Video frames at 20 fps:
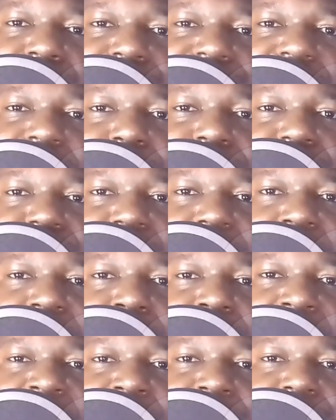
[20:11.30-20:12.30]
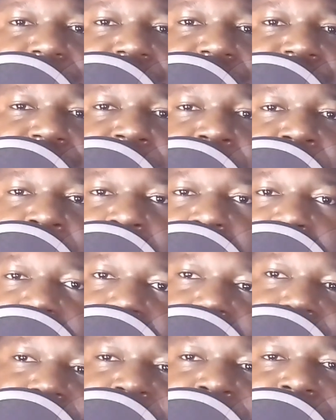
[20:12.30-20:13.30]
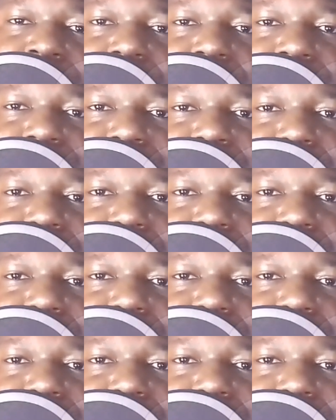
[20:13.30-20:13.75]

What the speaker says: to subscribe, like, share, and comment.